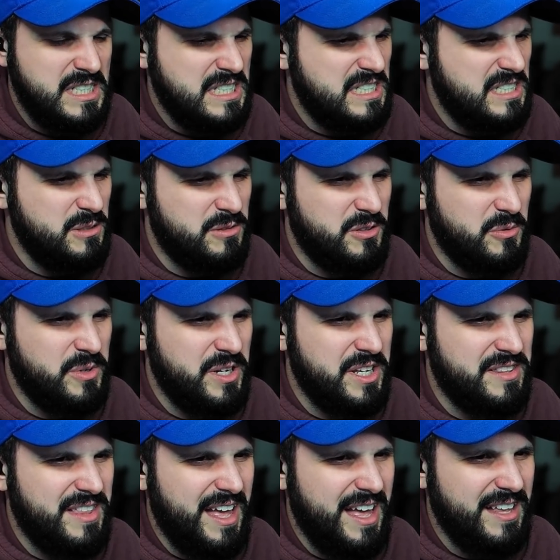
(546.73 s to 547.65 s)
Ew, don't
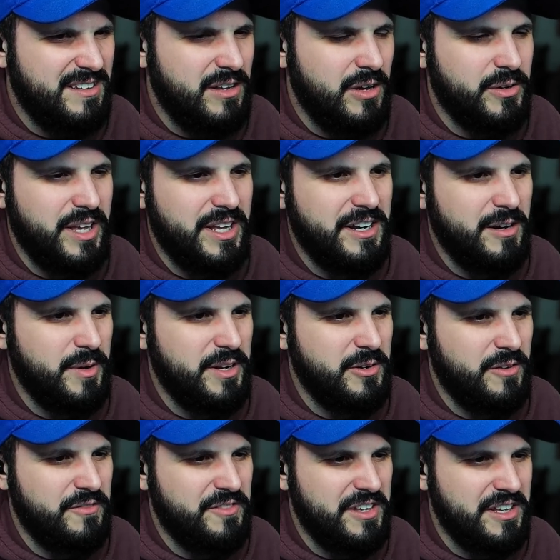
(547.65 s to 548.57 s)
eat that. Okay, never mind.
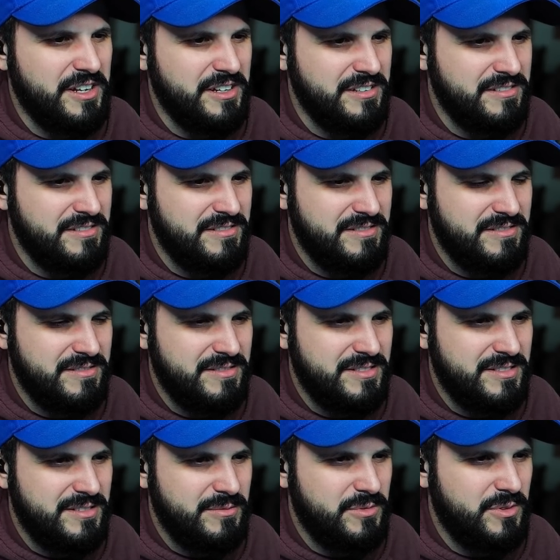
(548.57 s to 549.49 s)
You don't have to eat it.
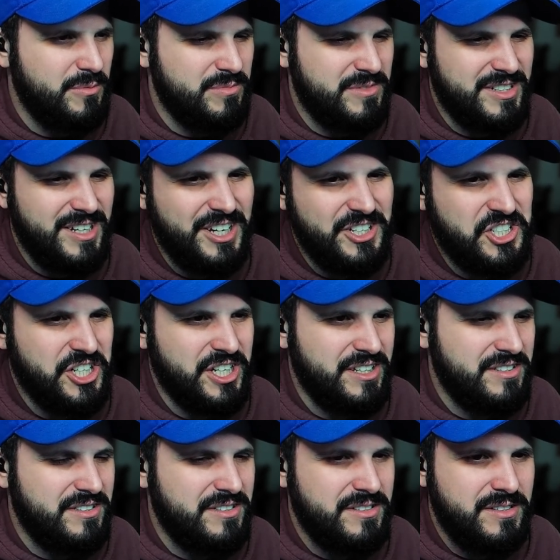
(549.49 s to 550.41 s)
Don't touch it.
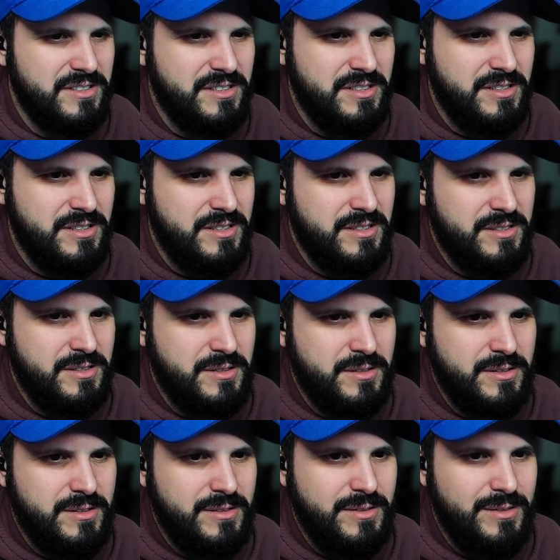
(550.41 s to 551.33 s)

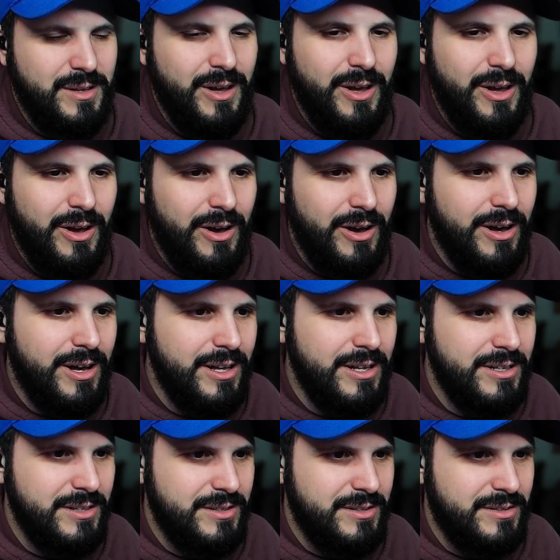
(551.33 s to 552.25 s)

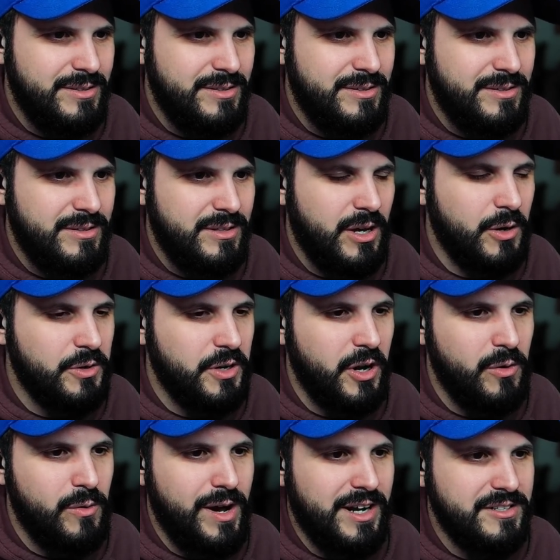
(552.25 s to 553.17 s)
Oh,
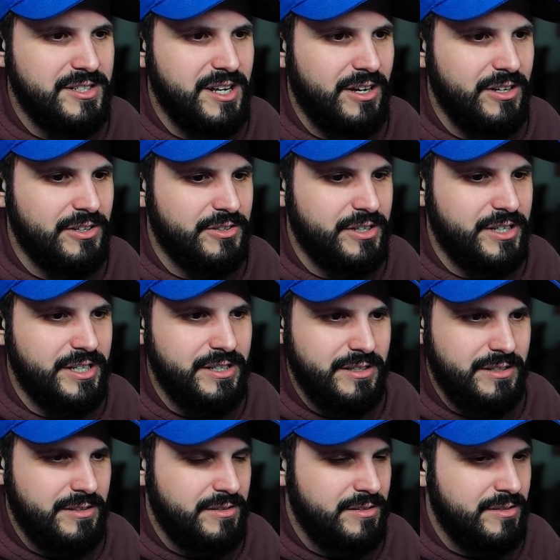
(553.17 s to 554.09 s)
no. Waddle's hungry.
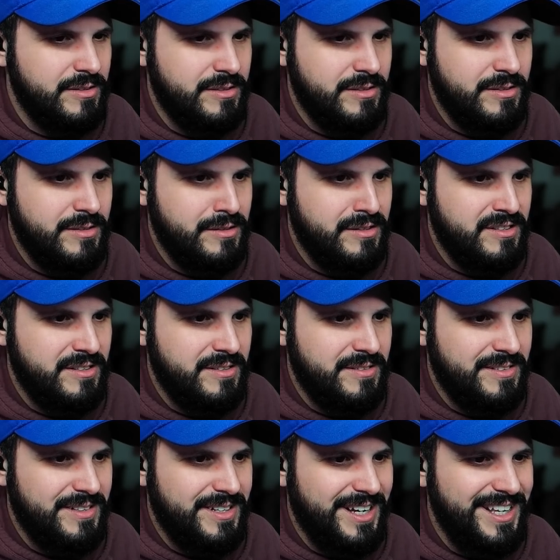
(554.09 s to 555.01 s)

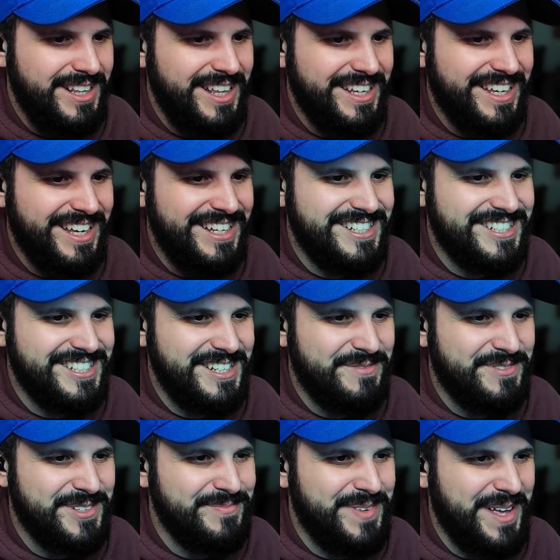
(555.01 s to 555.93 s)
I like how he
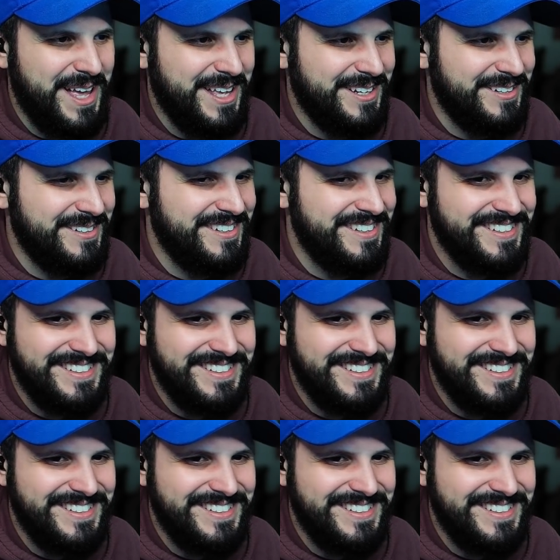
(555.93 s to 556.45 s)
sleeps in bed.